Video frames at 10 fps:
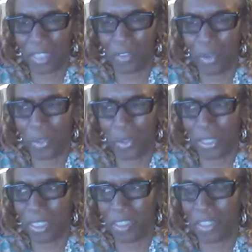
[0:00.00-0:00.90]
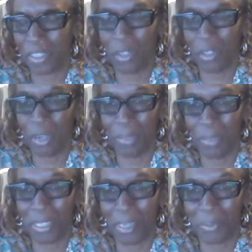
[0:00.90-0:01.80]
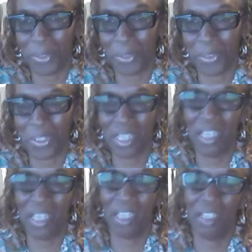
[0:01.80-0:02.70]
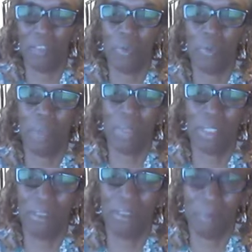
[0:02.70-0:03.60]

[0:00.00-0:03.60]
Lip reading: of course, there's the alarming numbers of women,